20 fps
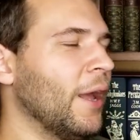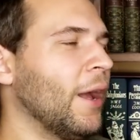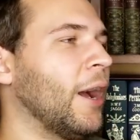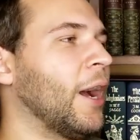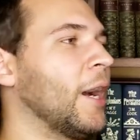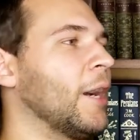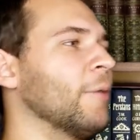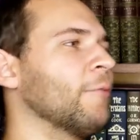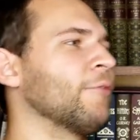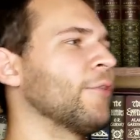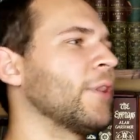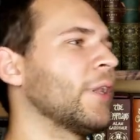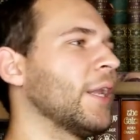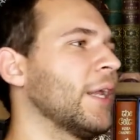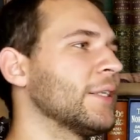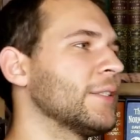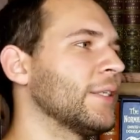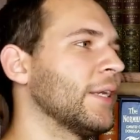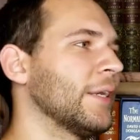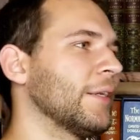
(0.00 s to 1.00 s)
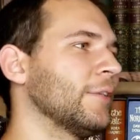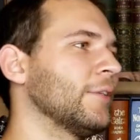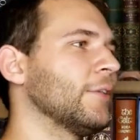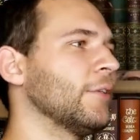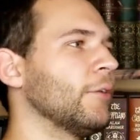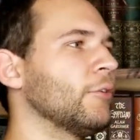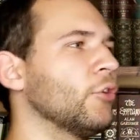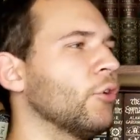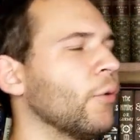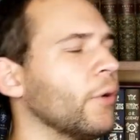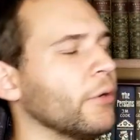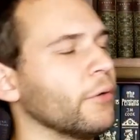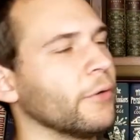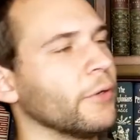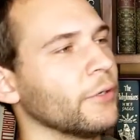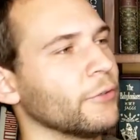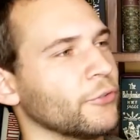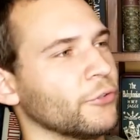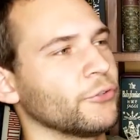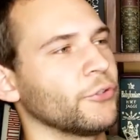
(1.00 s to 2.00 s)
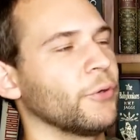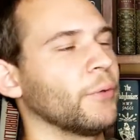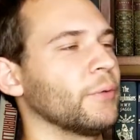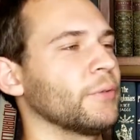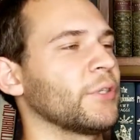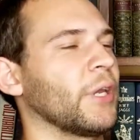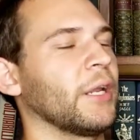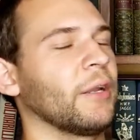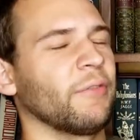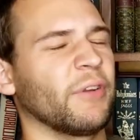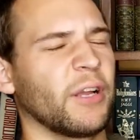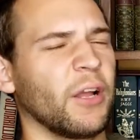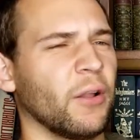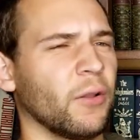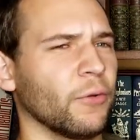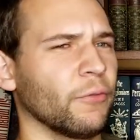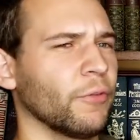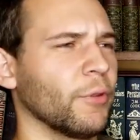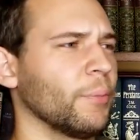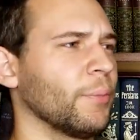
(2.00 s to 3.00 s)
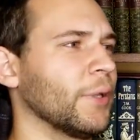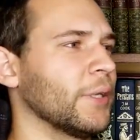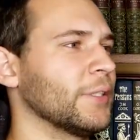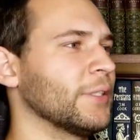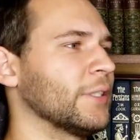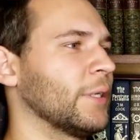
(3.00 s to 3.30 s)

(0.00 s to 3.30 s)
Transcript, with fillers: Um, for the last like 200 years or so, it was kind of like all over the place.